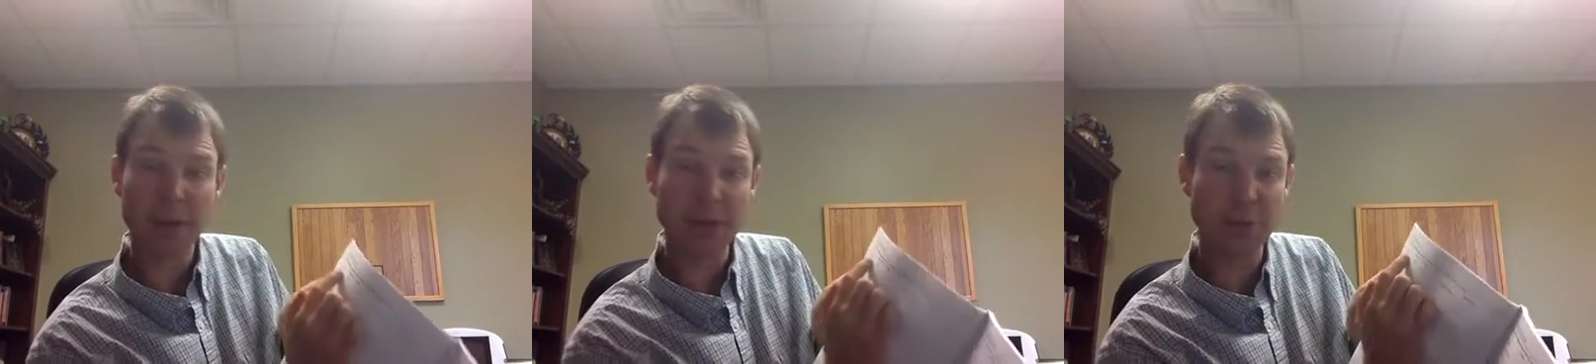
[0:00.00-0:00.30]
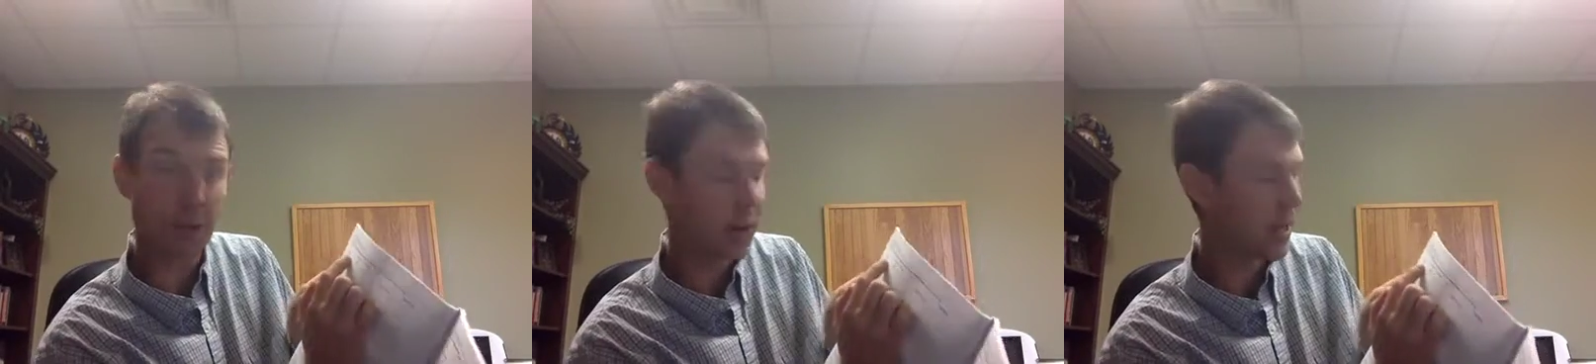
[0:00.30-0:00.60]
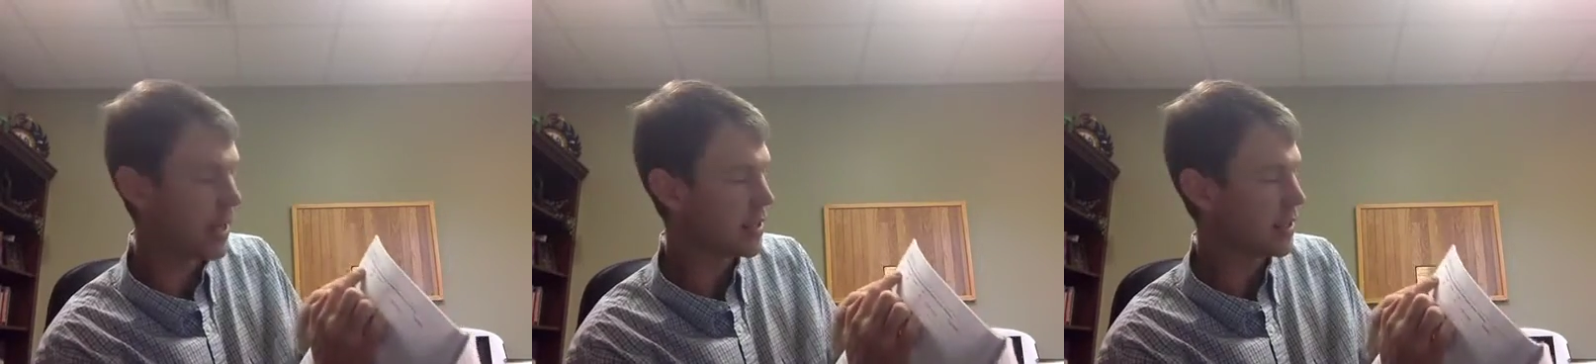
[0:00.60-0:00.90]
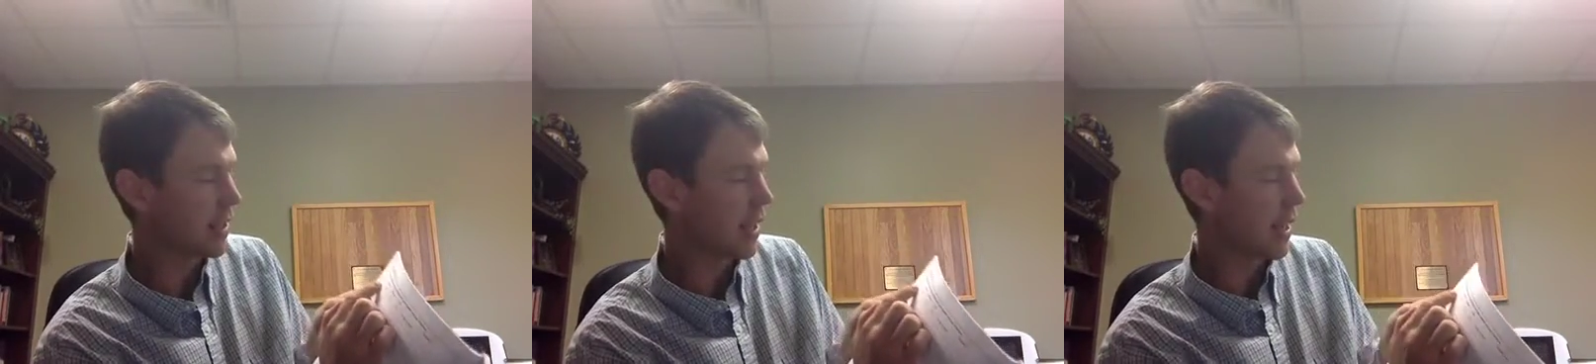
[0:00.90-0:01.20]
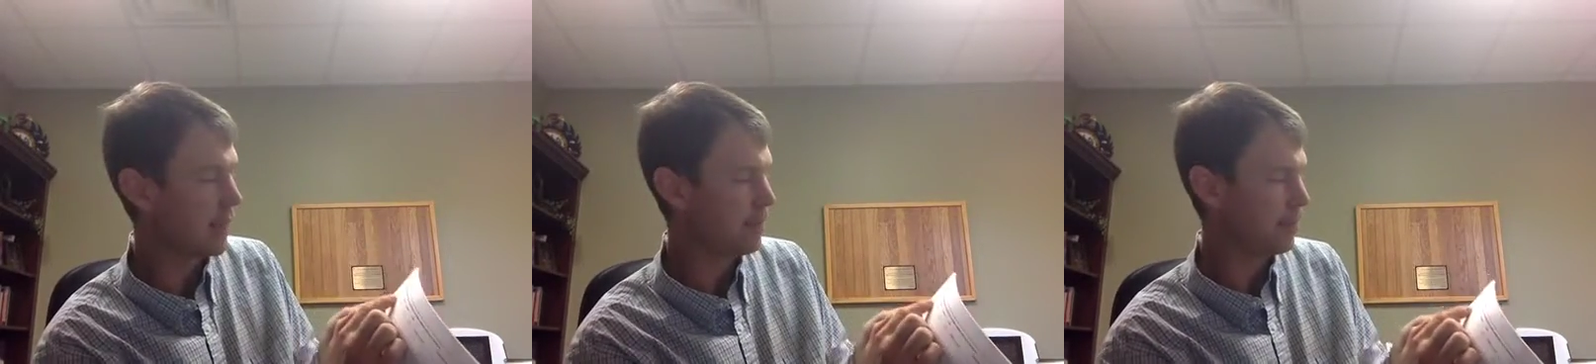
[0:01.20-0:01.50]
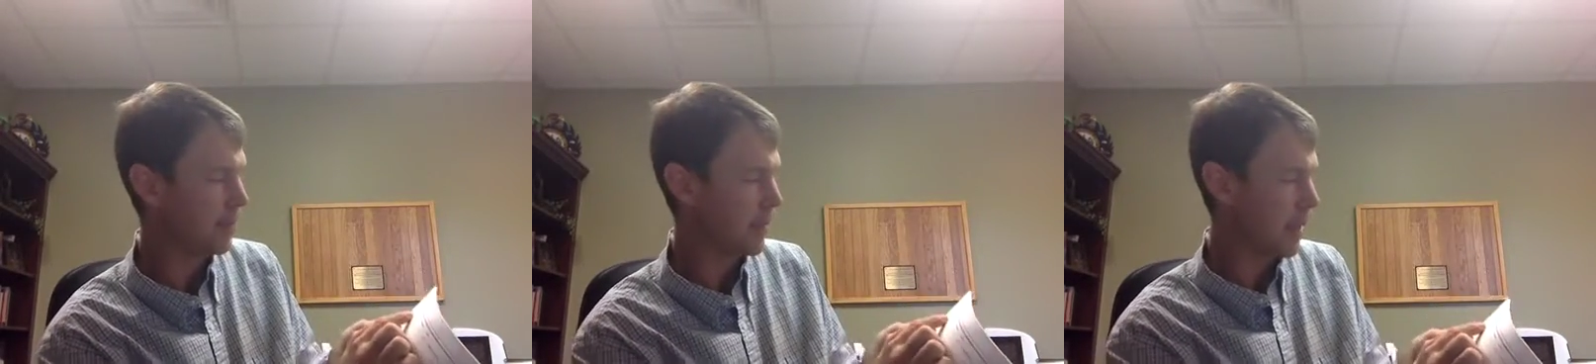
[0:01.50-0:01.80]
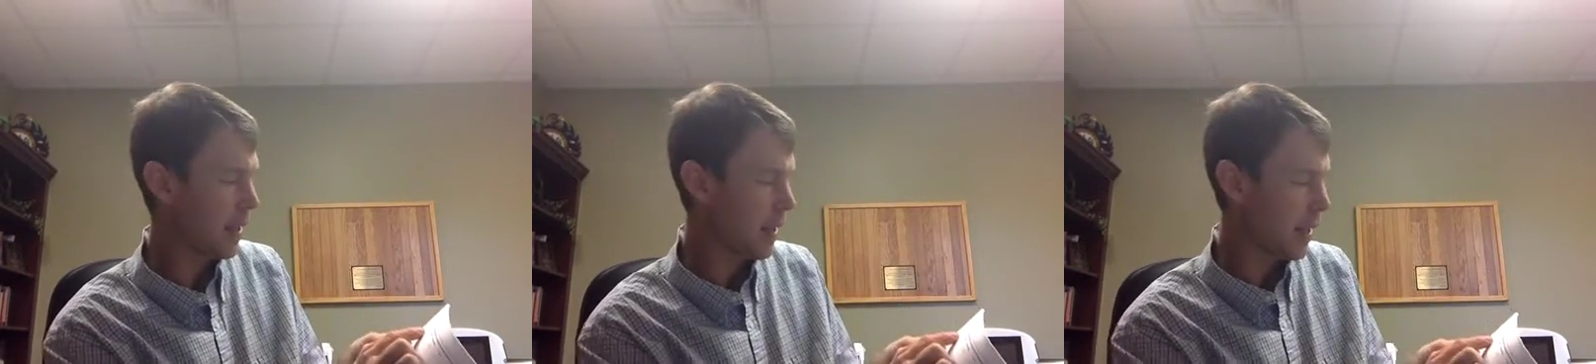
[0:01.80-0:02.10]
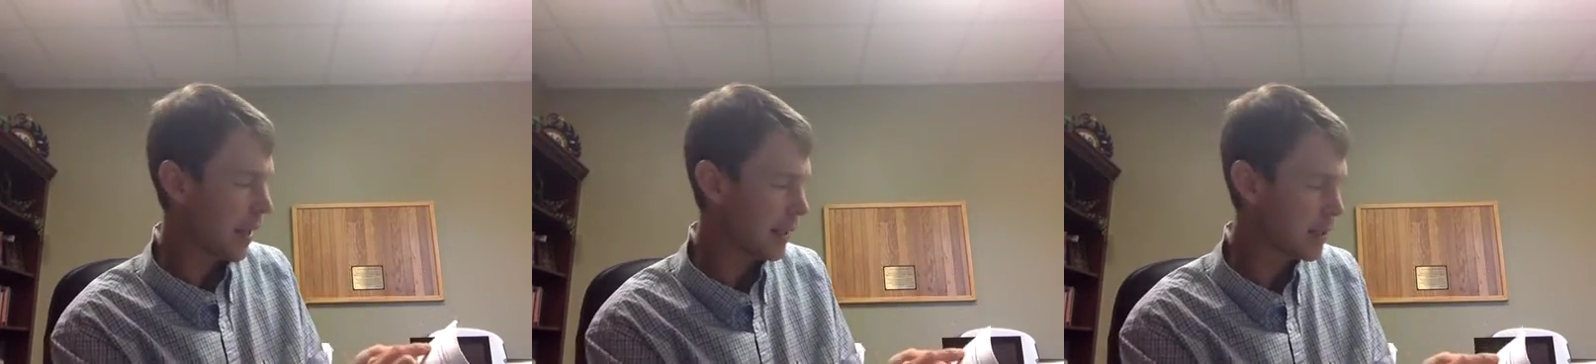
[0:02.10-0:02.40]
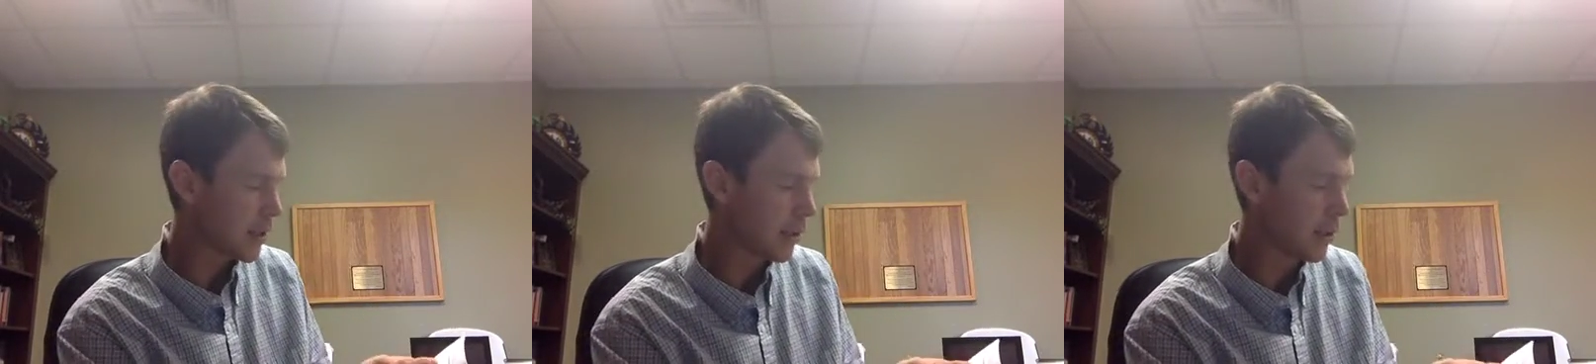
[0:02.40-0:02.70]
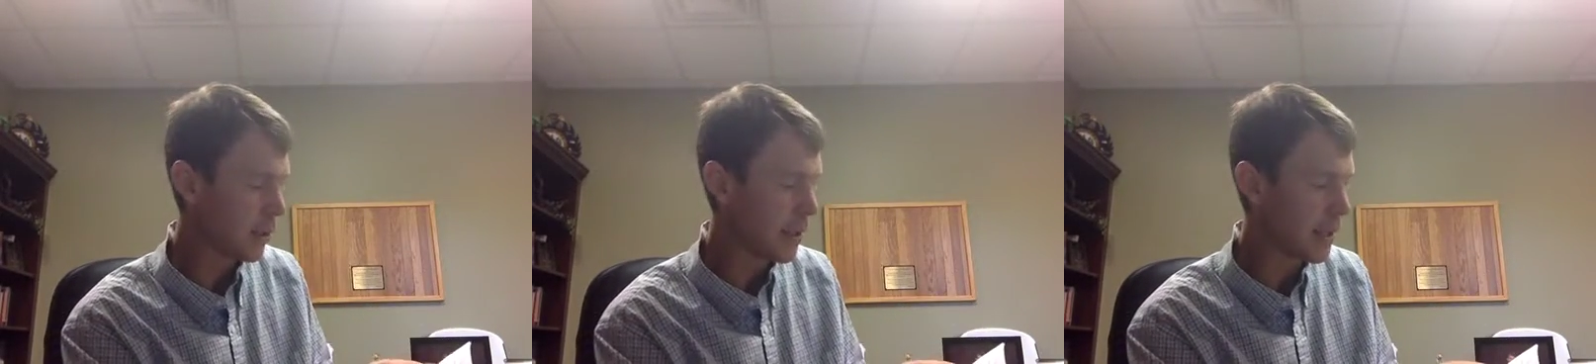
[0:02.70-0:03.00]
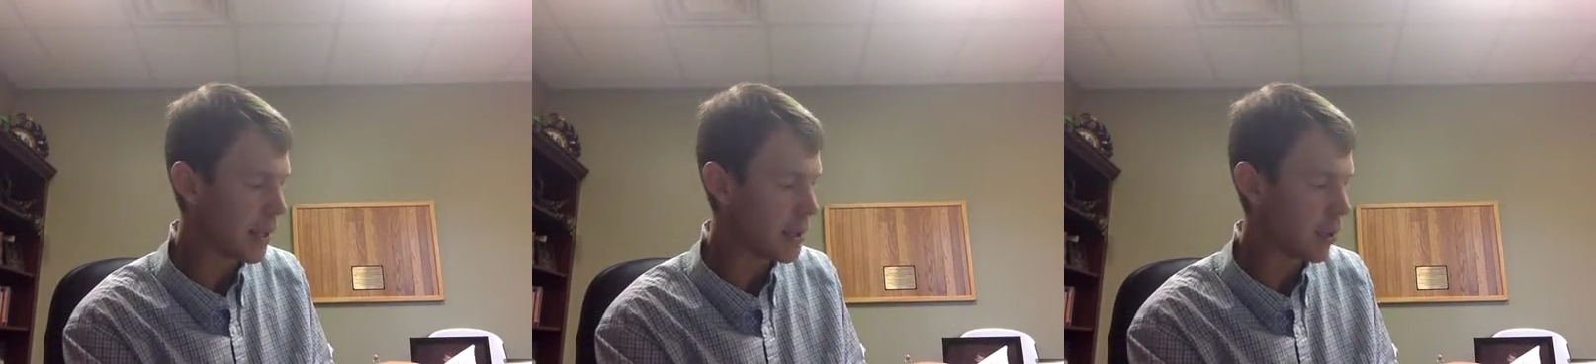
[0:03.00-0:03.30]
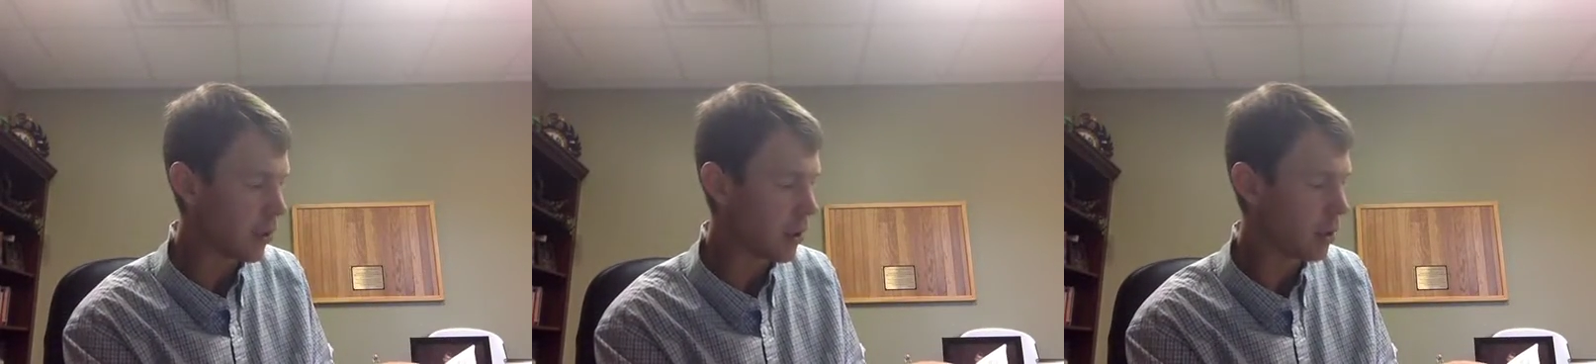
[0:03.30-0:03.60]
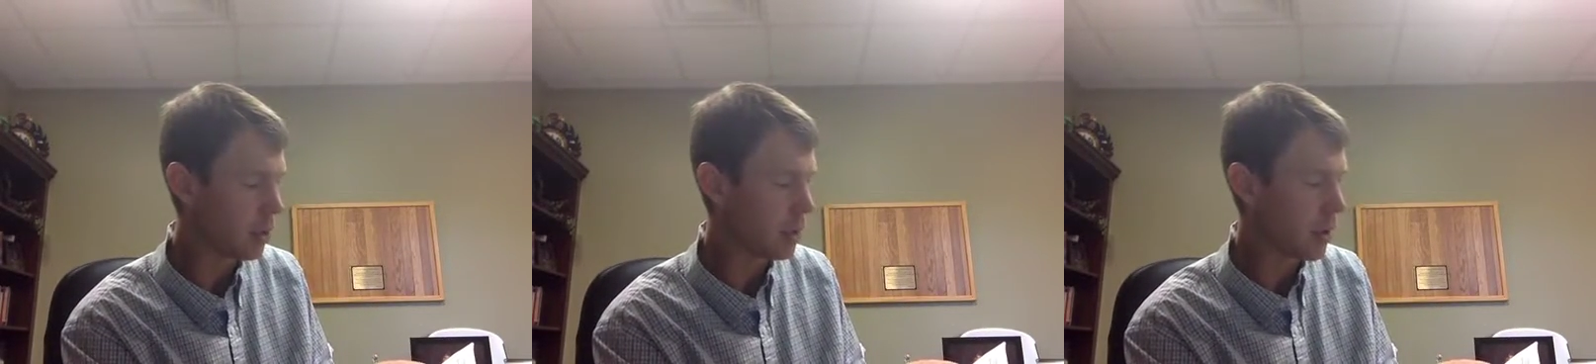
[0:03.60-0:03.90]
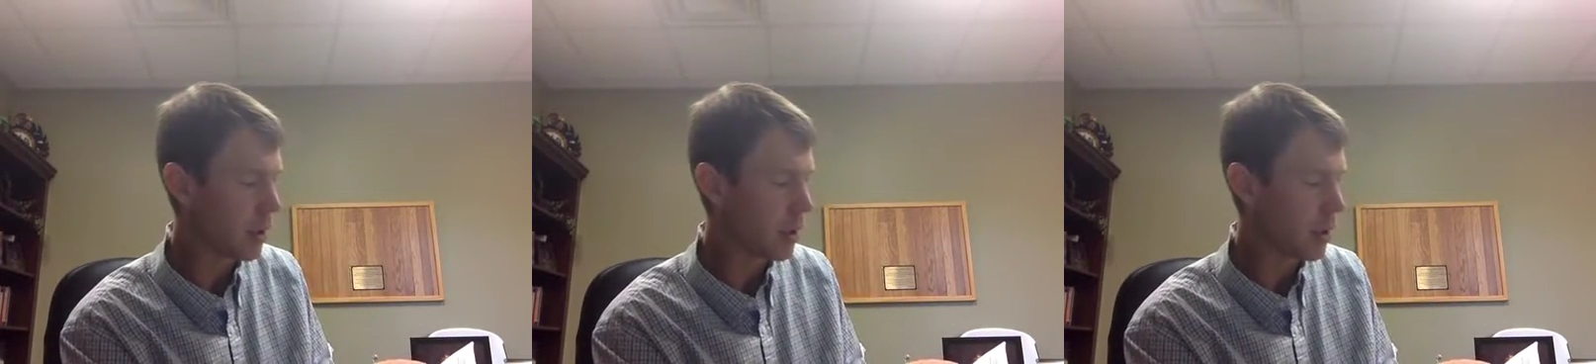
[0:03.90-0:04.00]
this word is, so it is logon.